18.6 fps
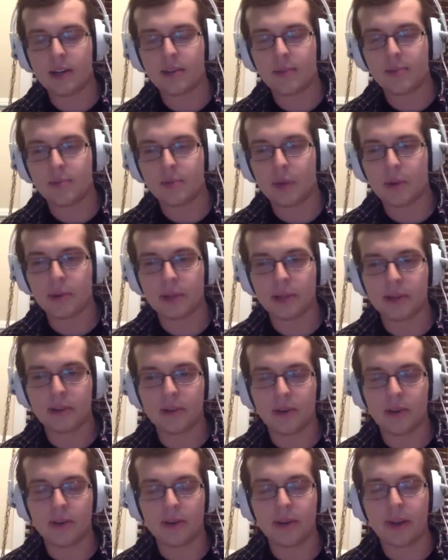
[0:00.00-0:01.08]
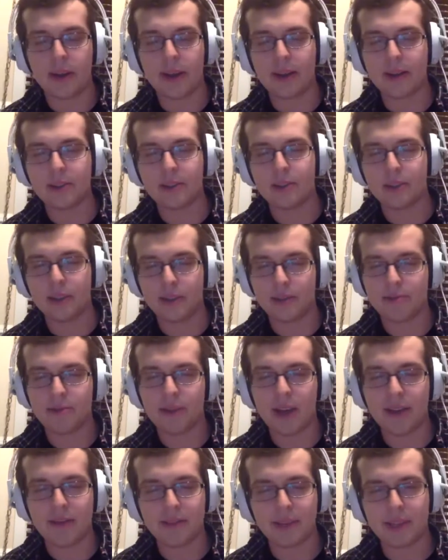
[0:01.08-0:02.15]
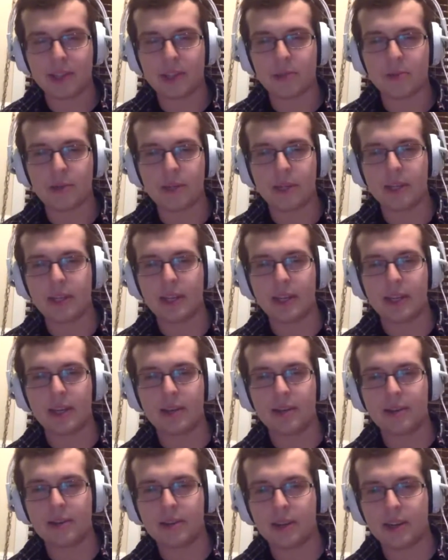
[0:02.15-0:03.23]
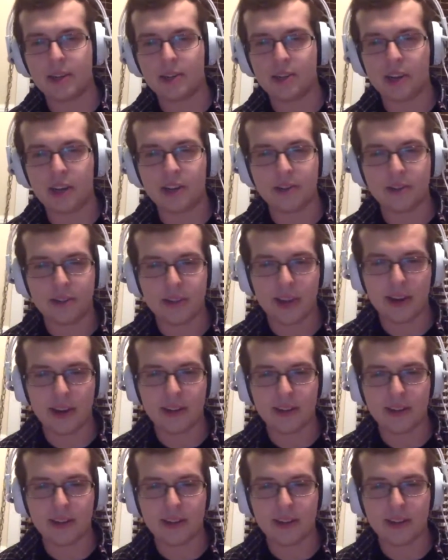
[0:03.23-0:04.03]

Probably, or I do like 5 nights a week now. I try to do that at